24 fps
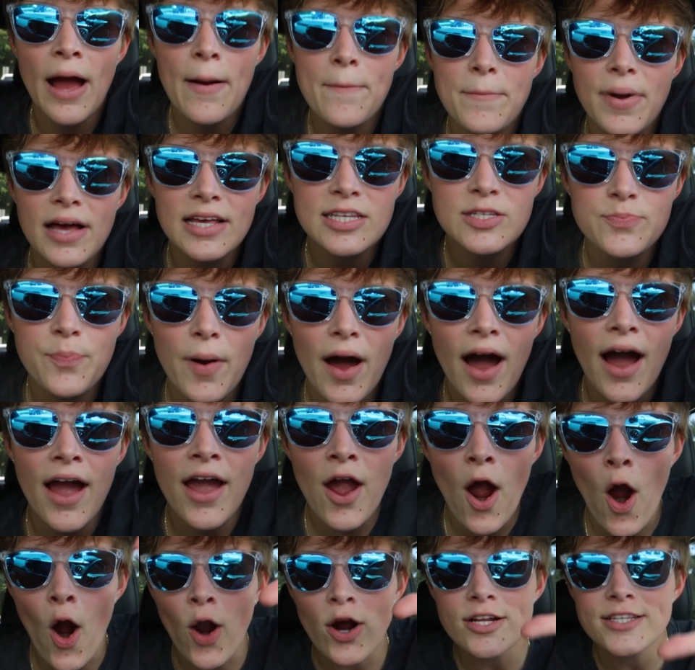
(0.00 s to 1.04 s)
at Best
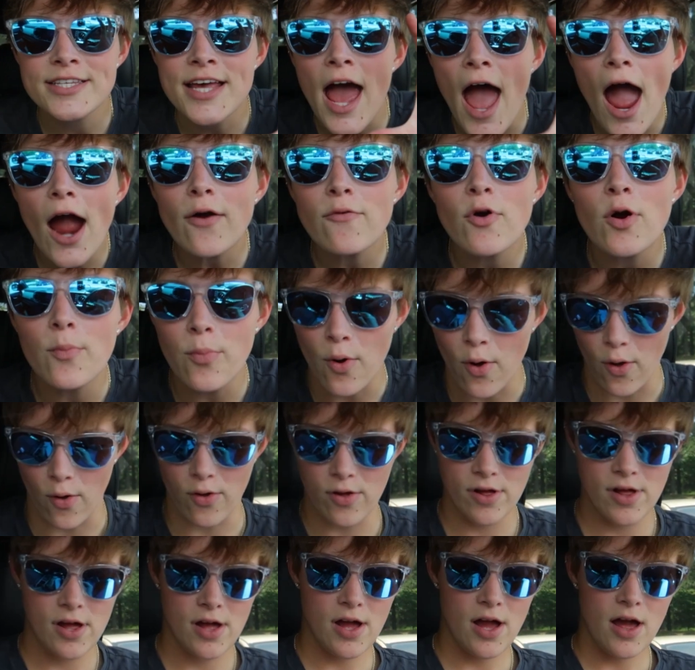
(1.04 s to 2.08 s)
Buy are
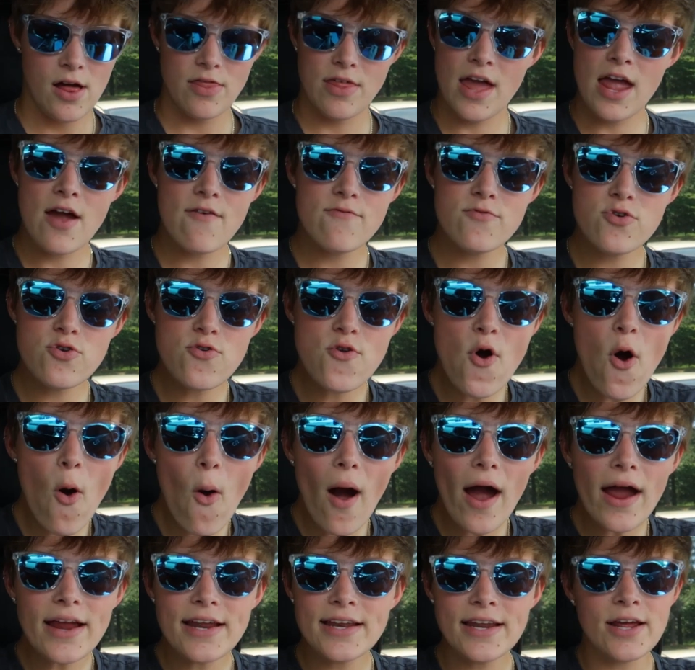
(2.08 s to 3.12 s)
terrible. They have no
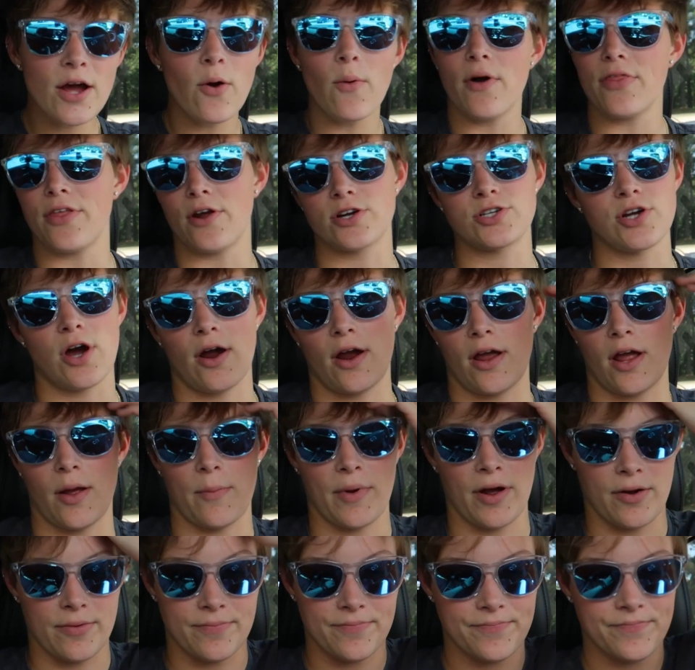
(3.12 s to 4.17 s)
idea what they're talking
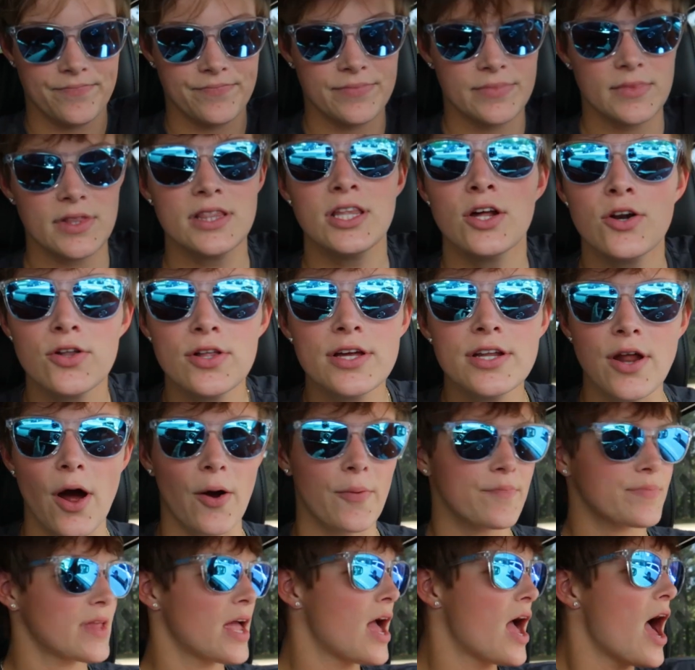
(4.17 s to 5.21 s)
about. Literally
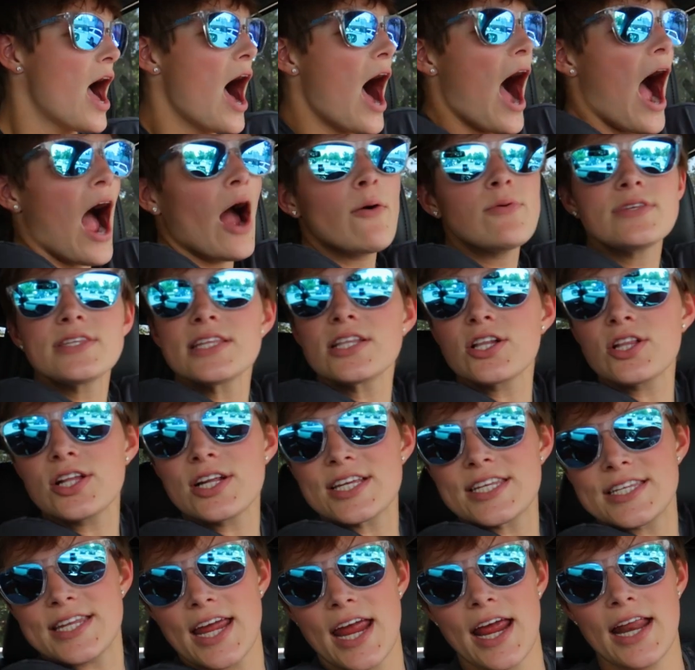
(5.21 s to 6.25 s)
don't. I was
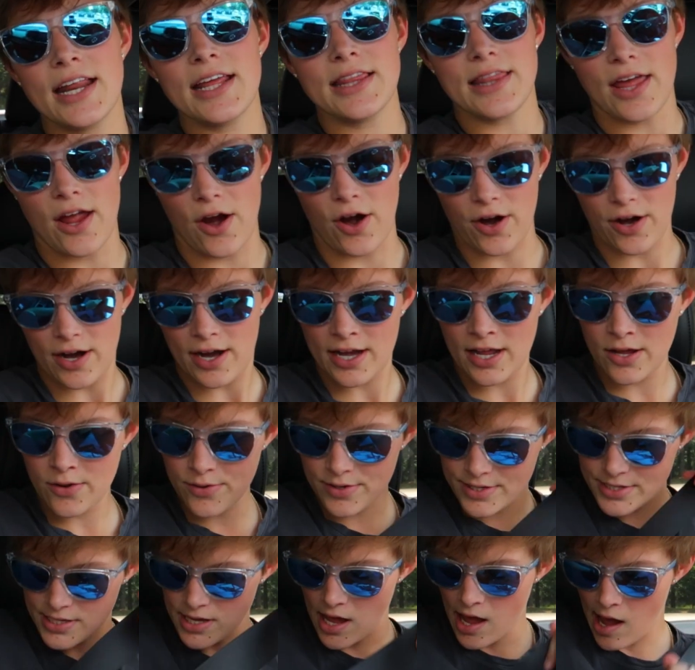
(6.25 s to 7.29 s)
literally standing there and he
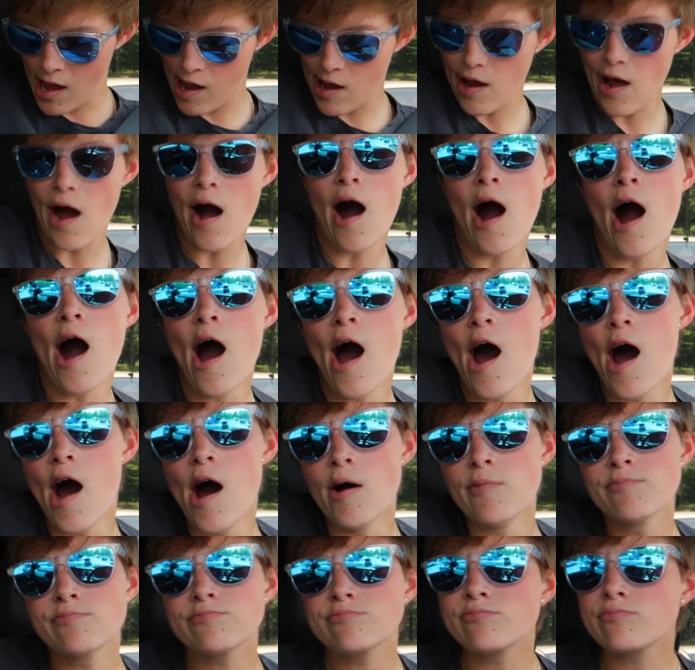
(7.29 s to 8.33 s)
was like,
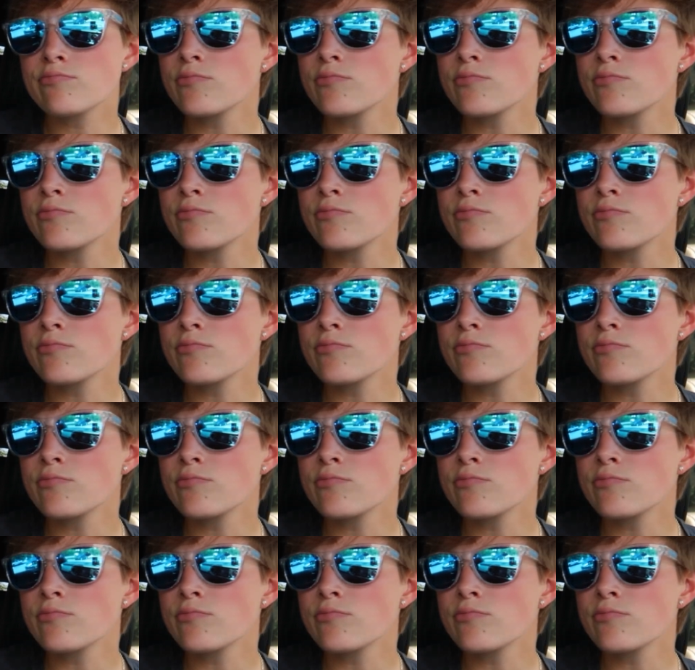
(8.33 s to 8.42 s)
I'm